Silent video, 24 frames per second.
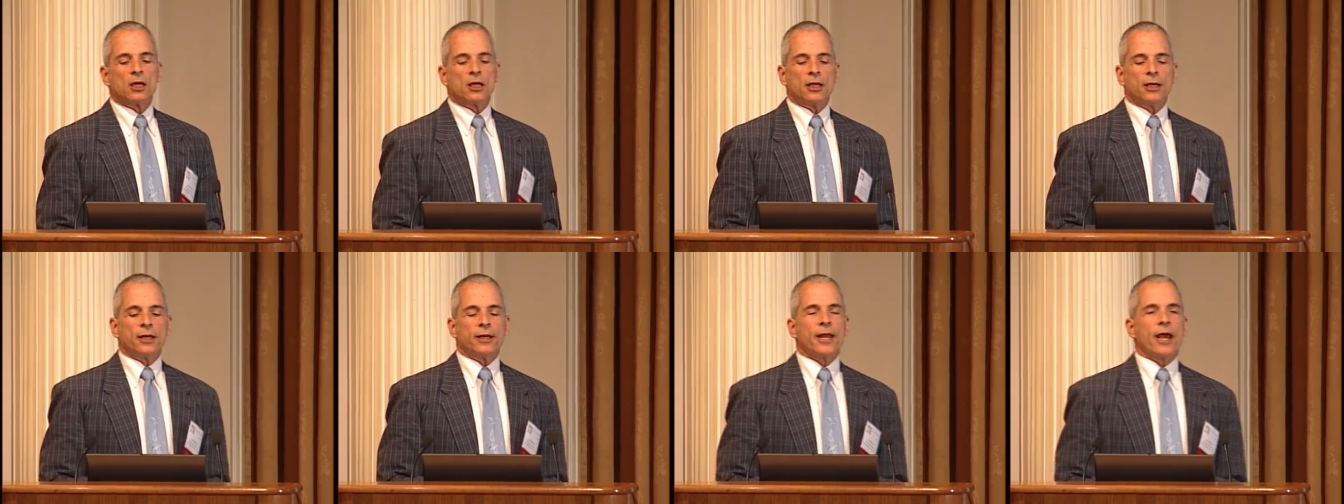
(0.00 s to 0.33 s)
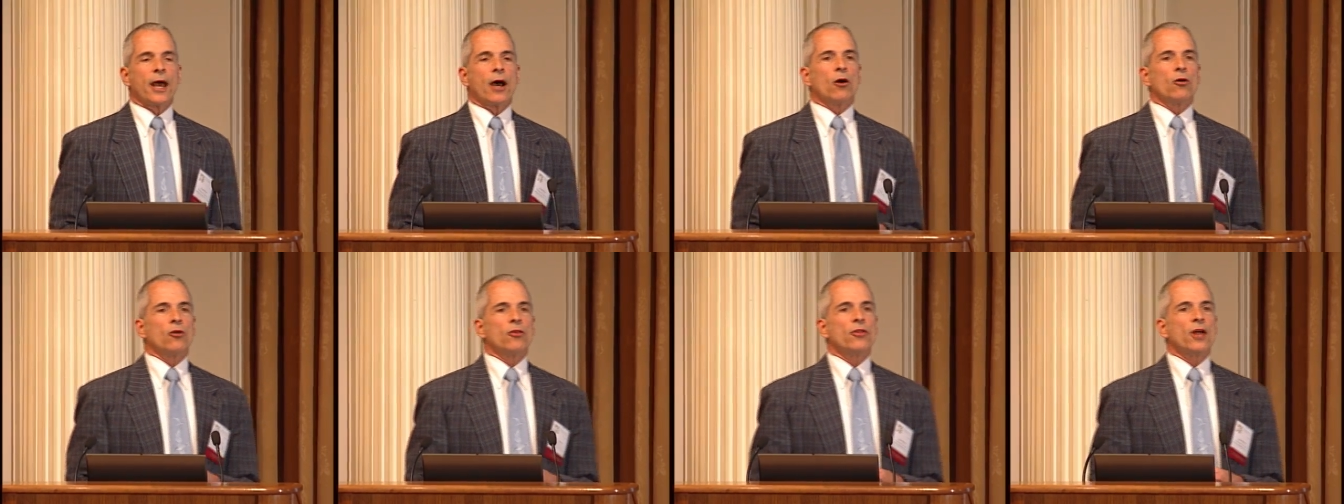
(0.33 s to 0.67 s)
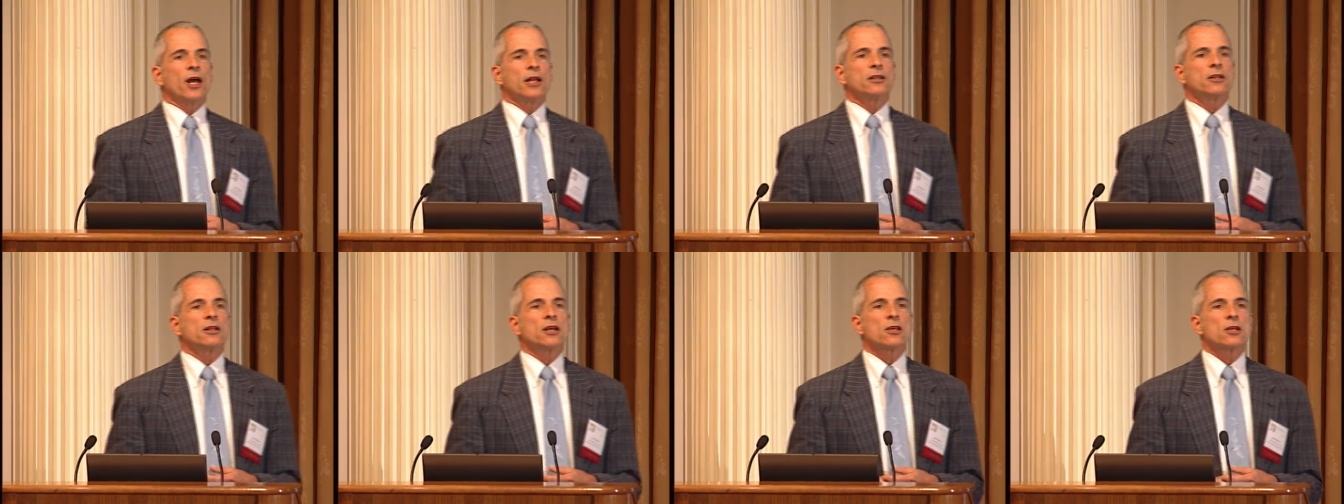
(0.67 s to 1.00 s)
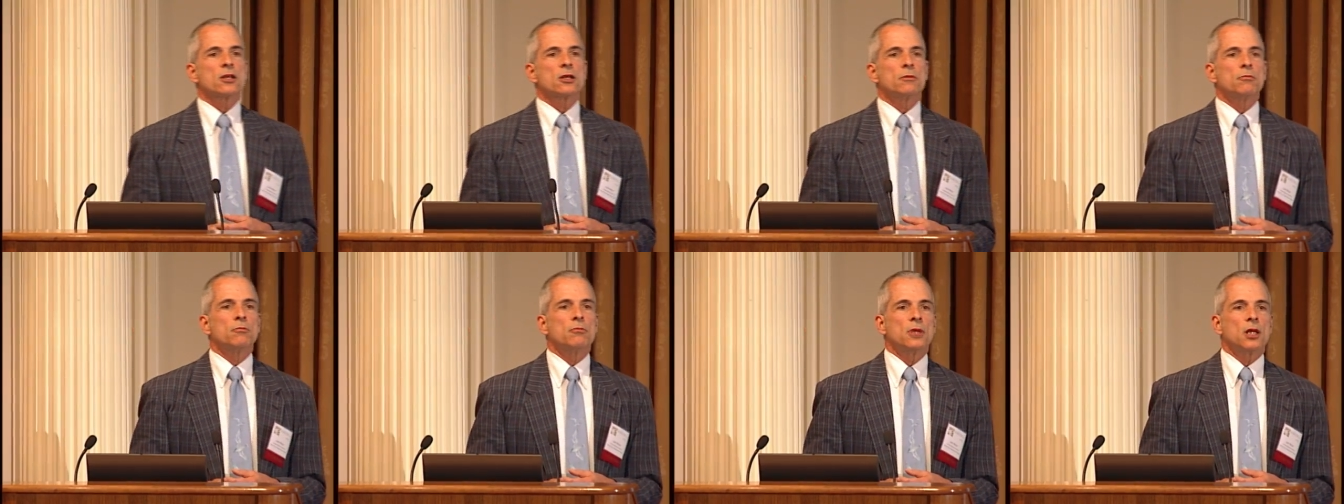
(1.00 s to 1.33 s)
Now, that
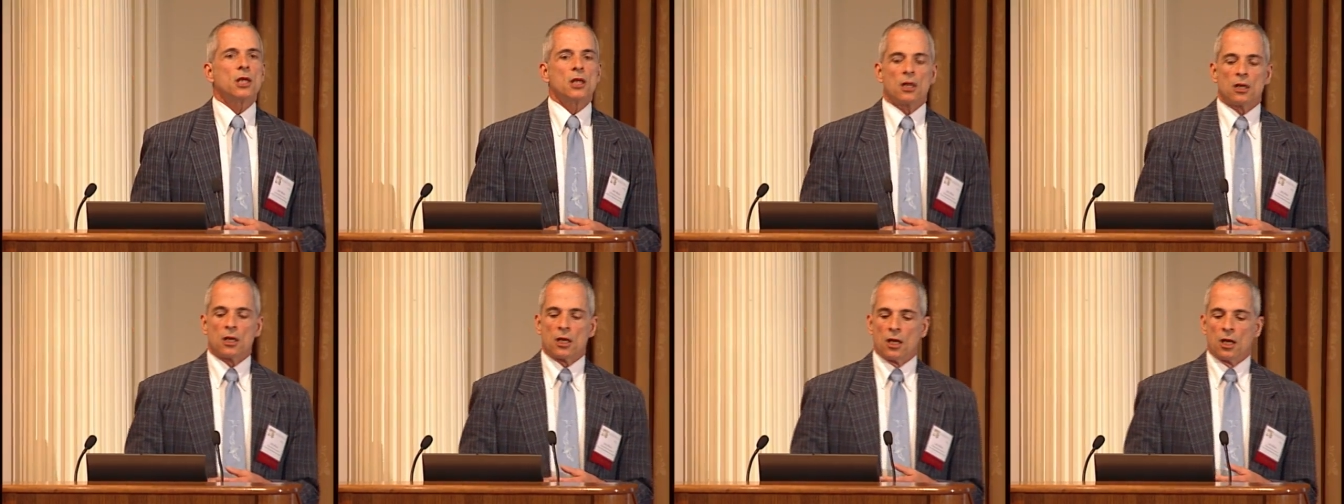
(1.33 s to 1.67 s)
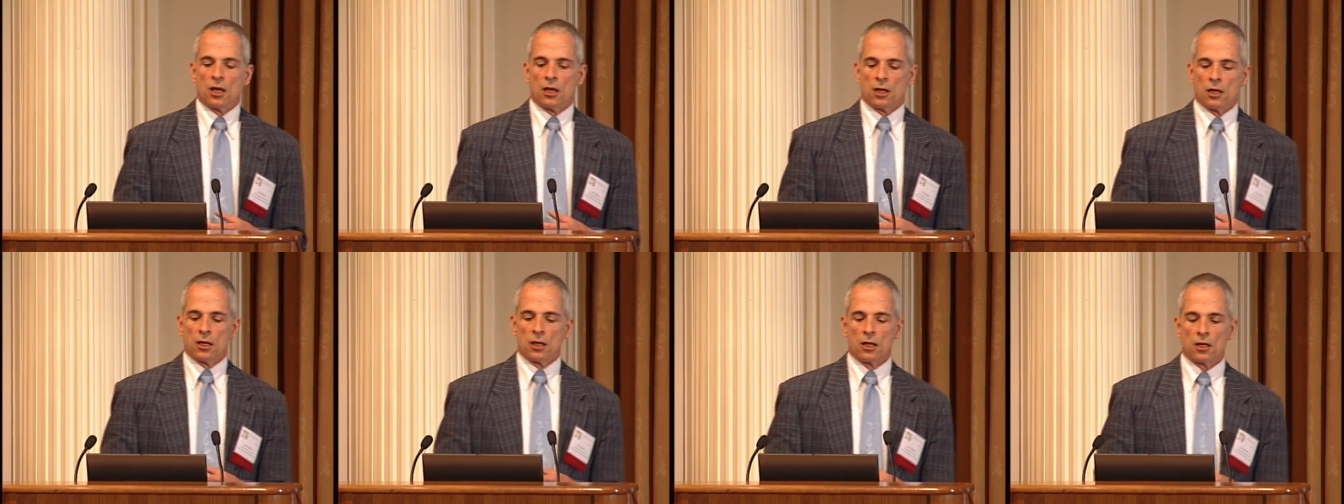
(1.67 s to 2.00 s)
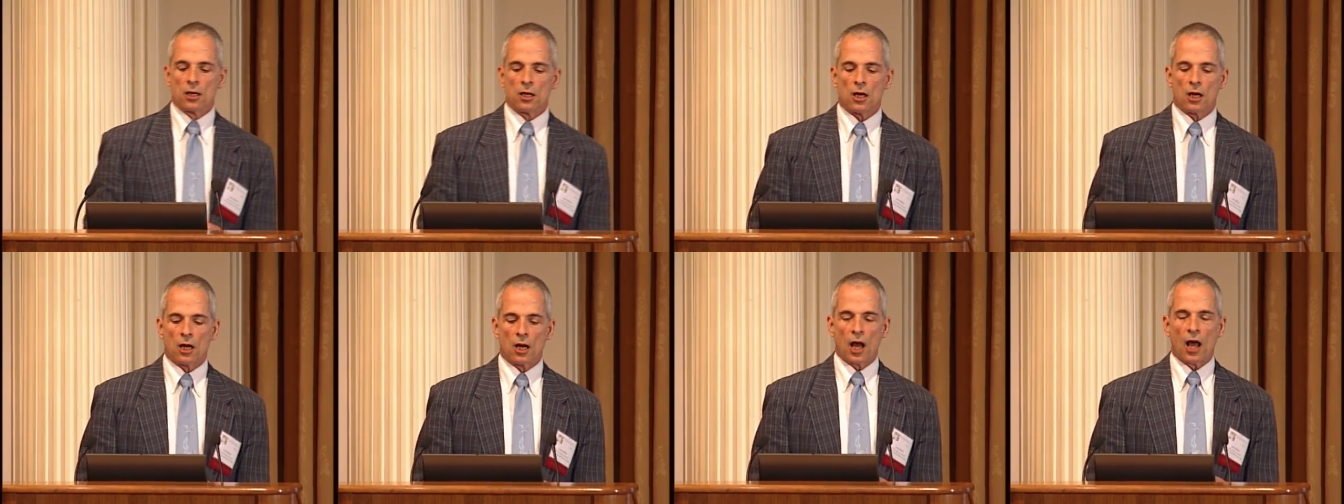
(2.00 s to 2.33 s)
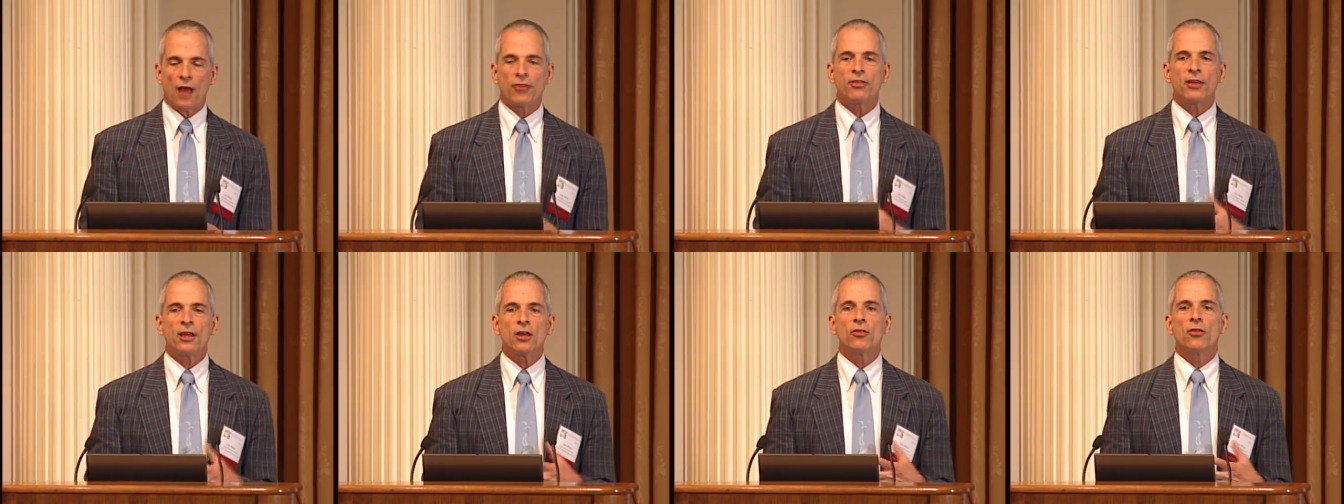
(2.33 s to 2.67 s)
doesn't mean, I
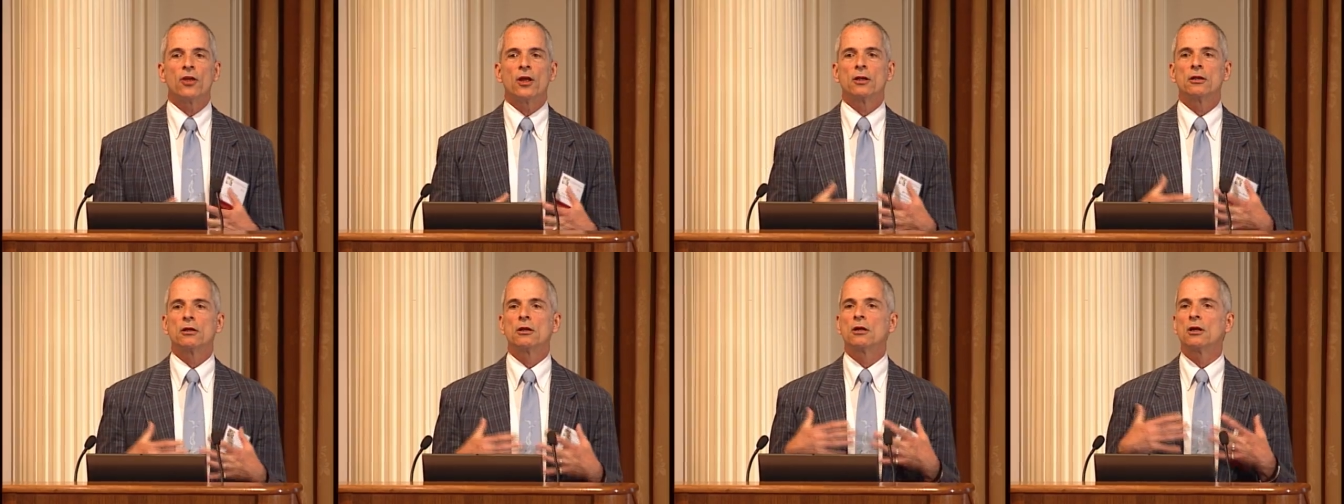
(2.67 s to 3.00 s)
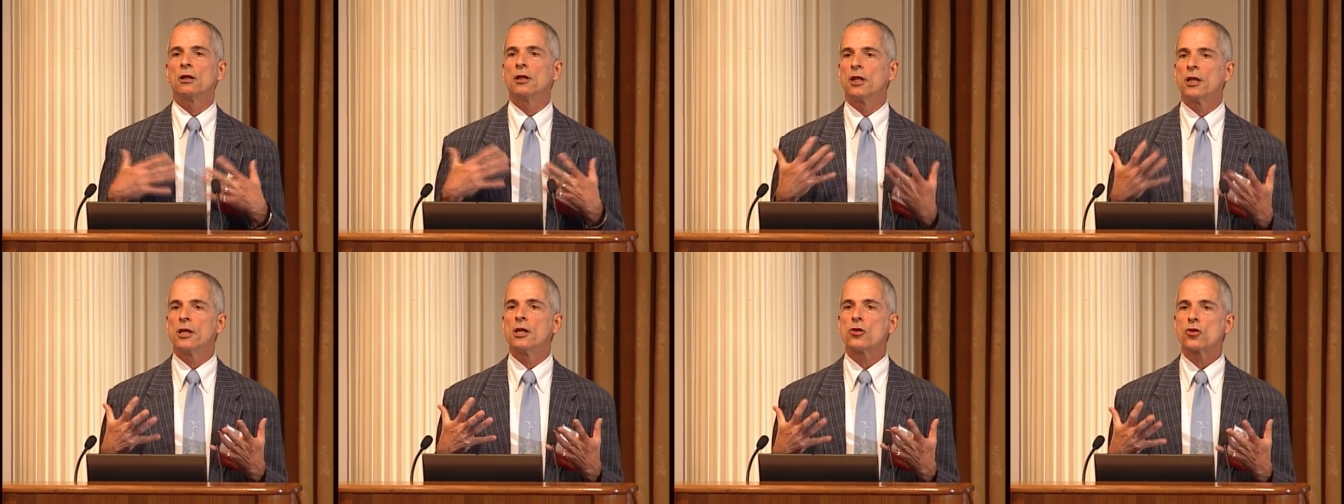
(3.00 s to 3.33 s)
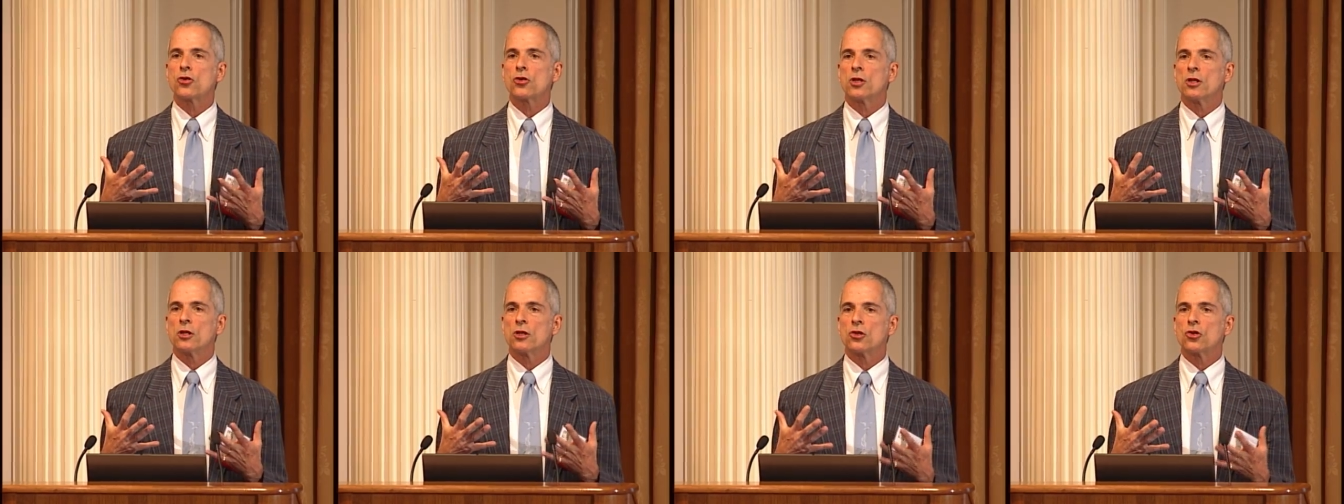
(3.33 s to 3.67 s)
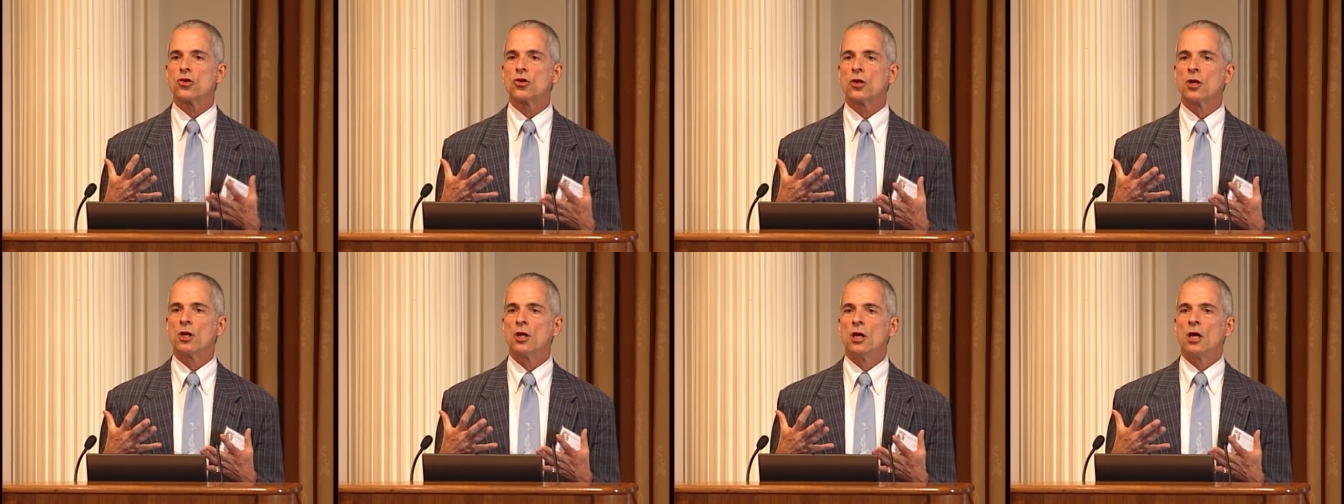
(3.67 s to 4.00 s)
think that
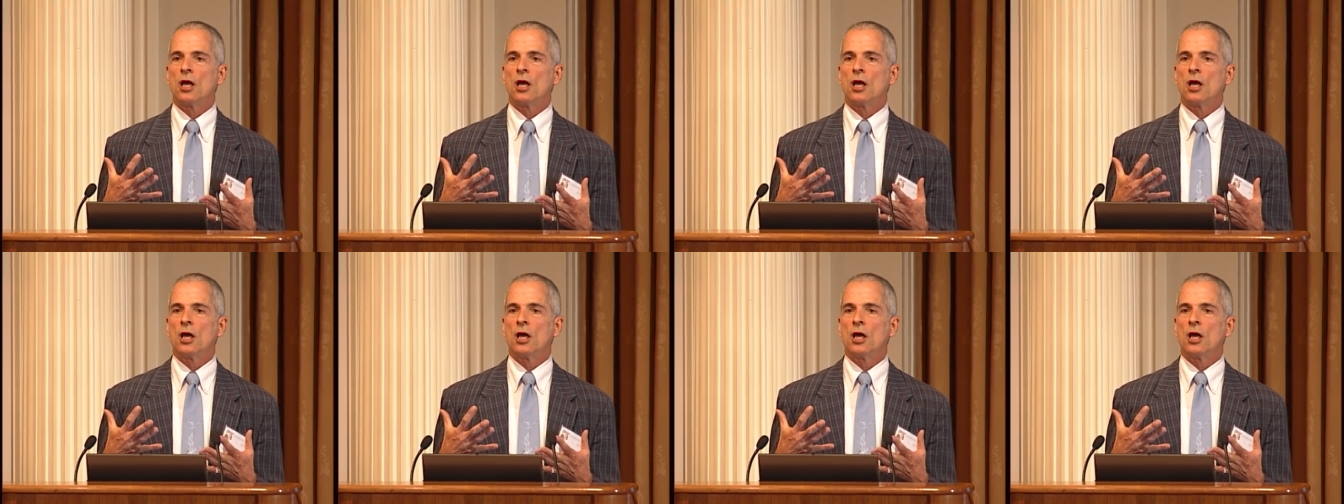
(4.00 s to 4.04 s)
clinicians